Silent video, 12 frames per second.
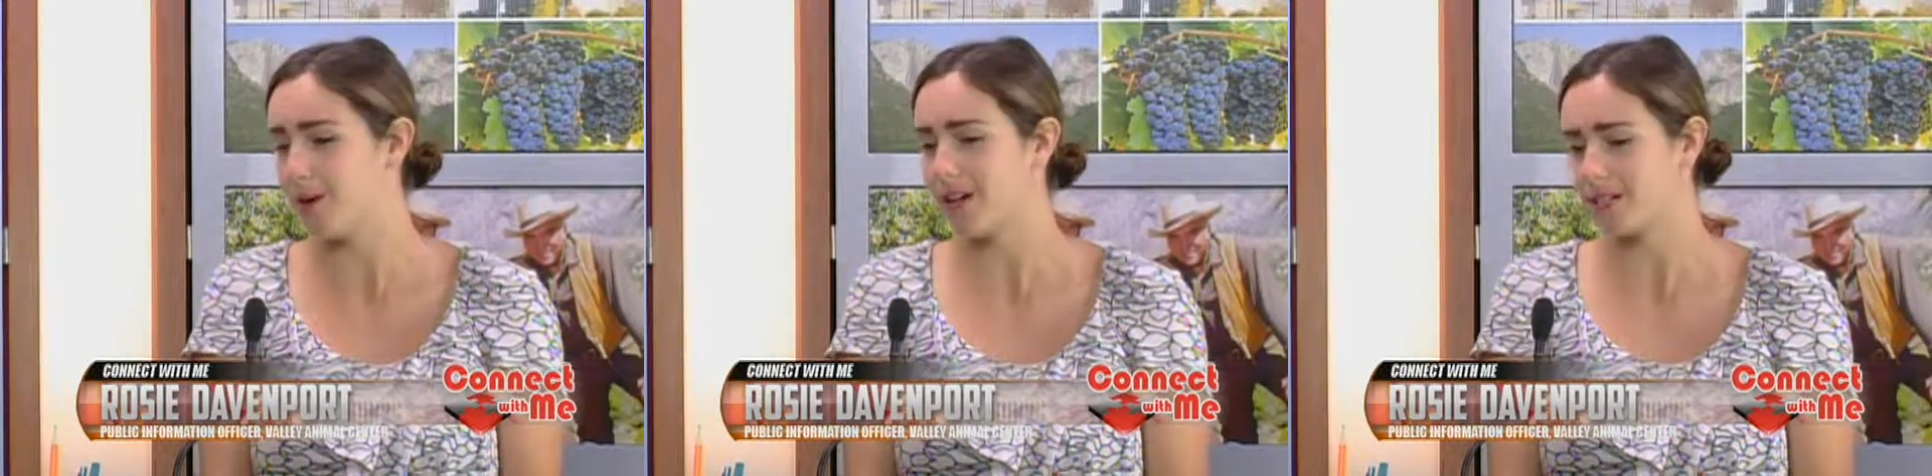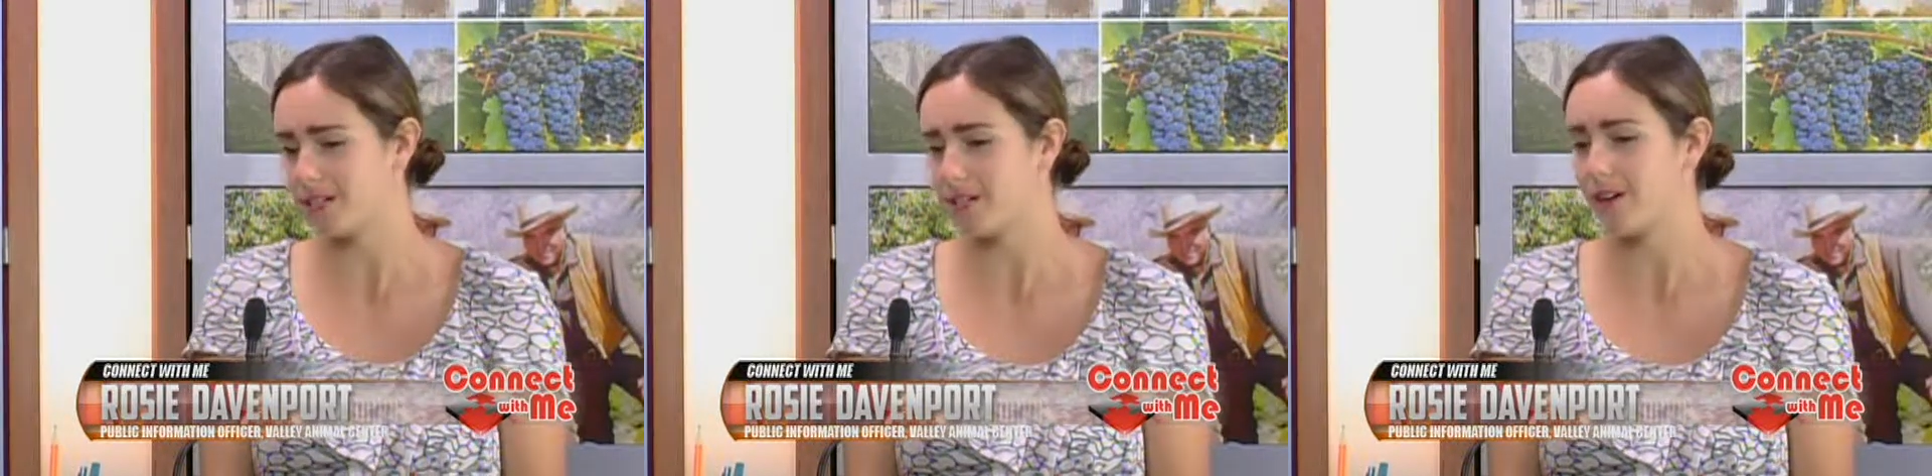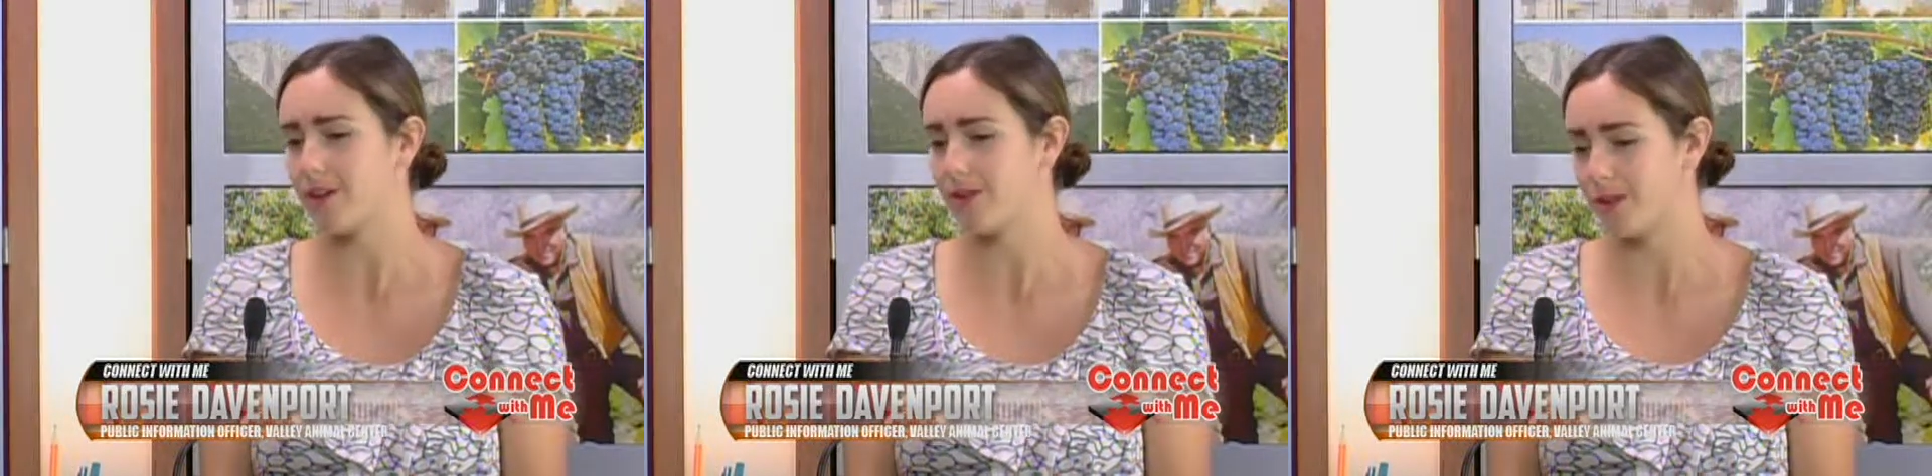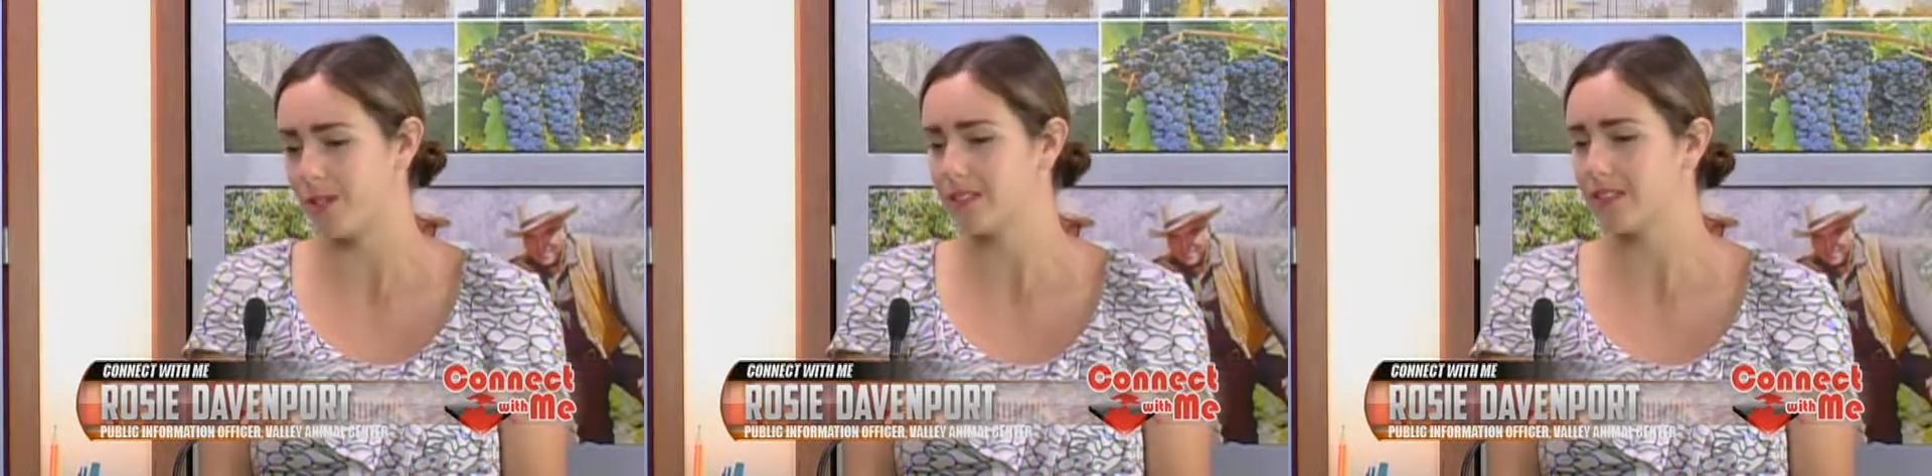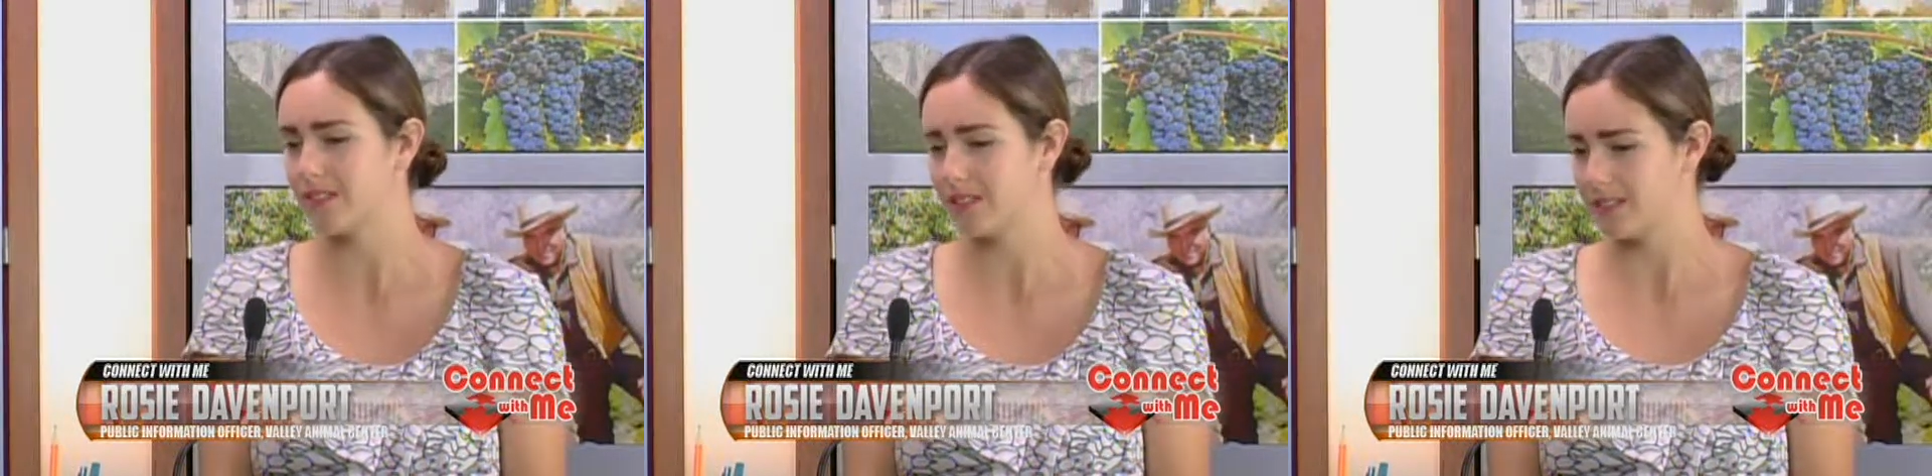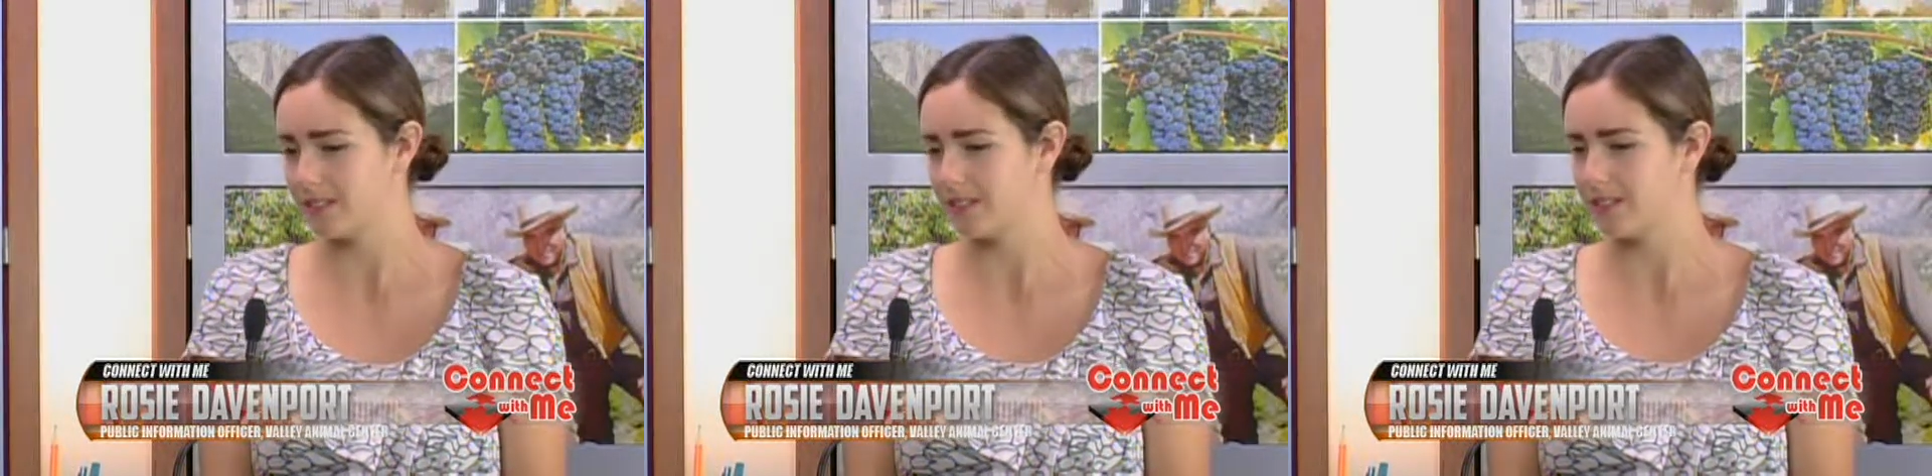walks through our doors.
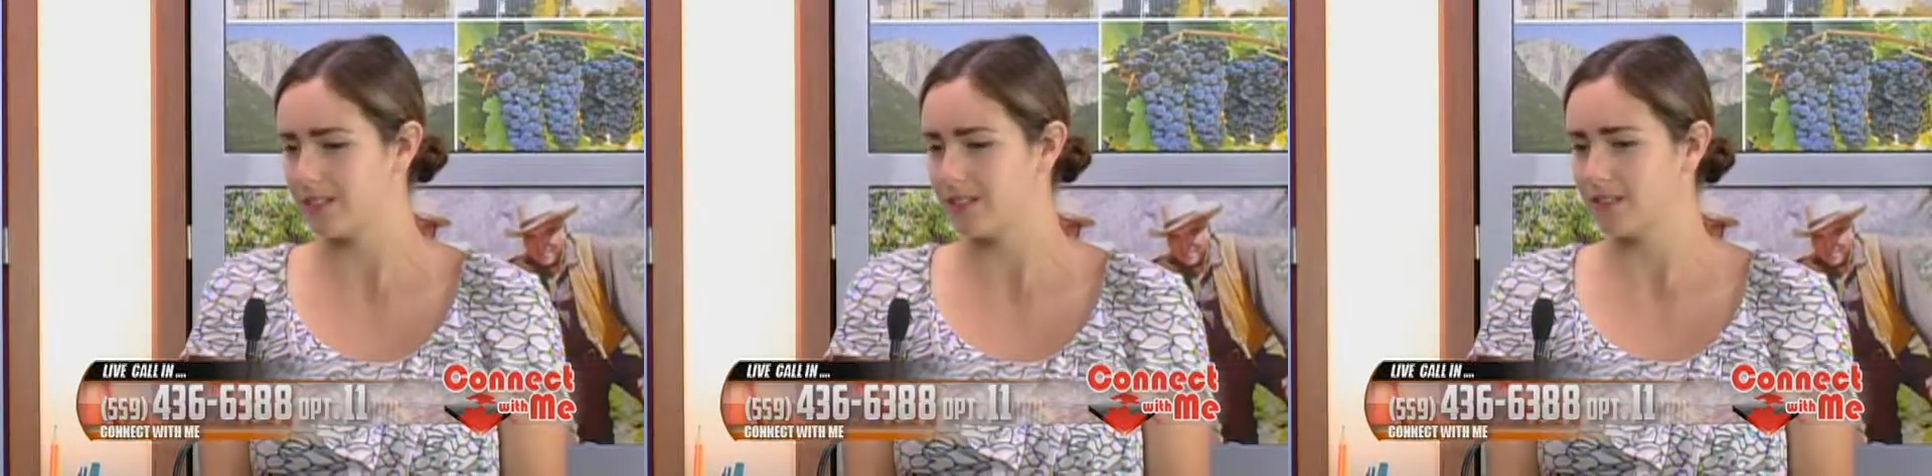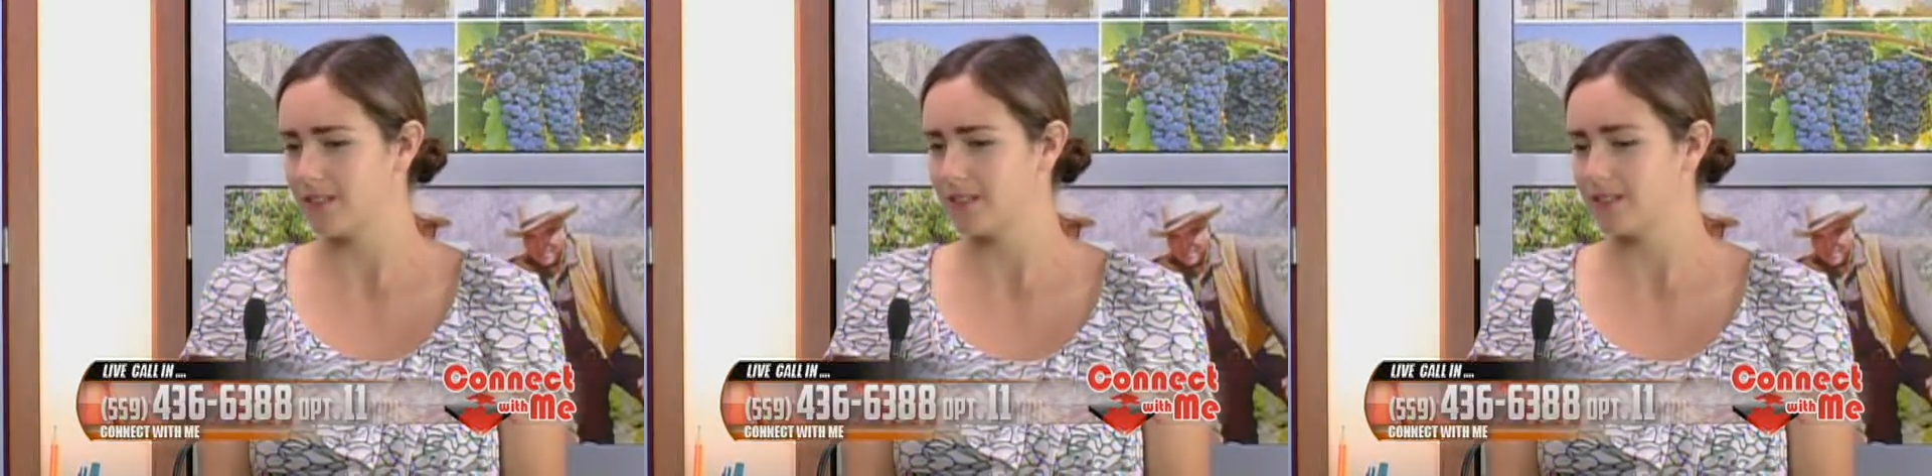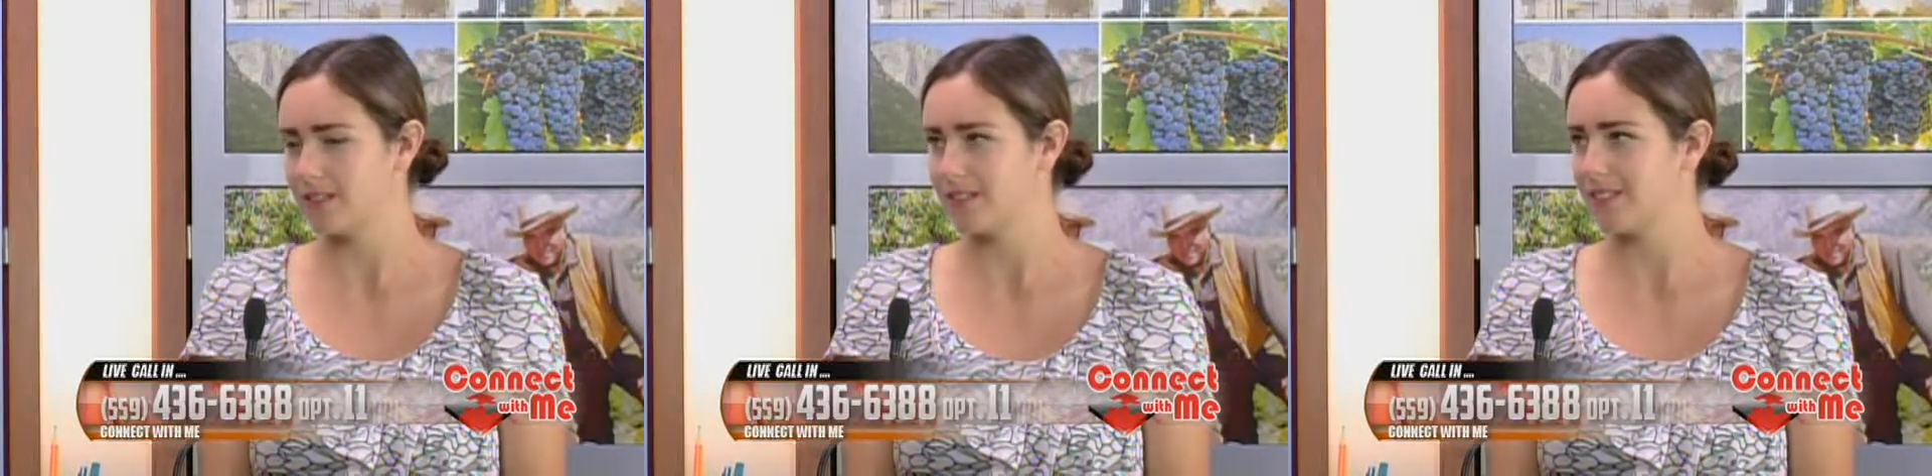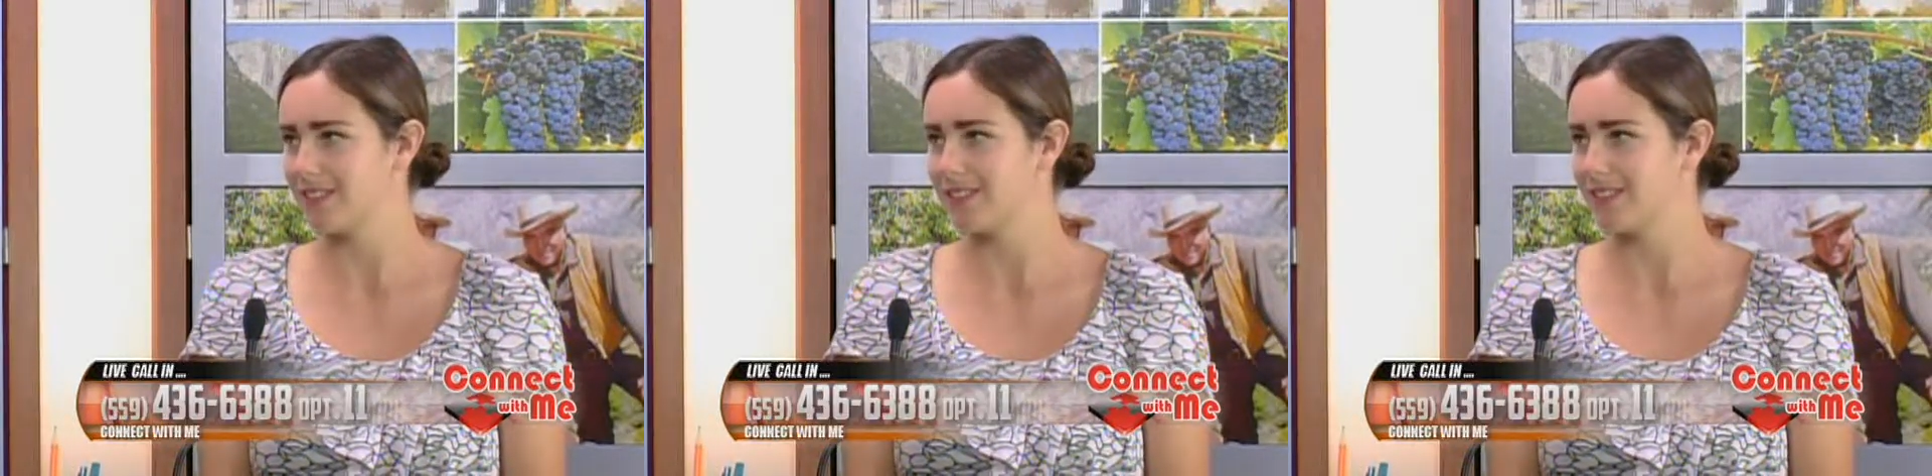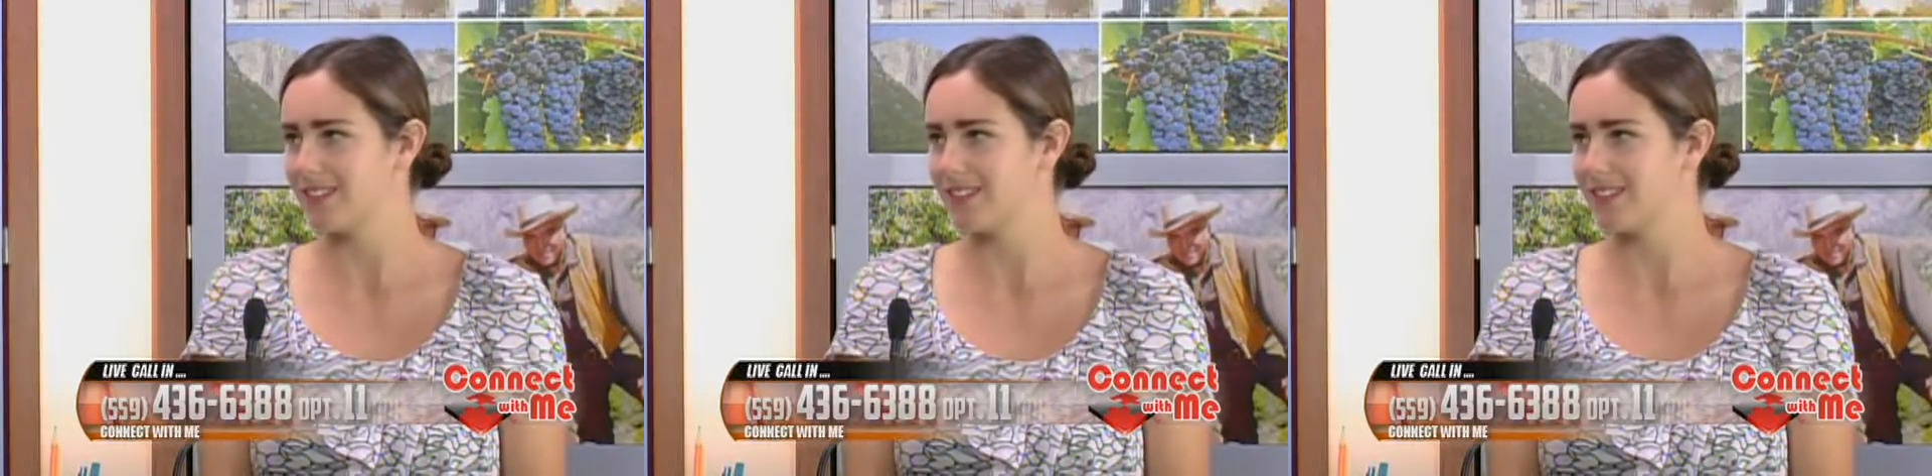Okay,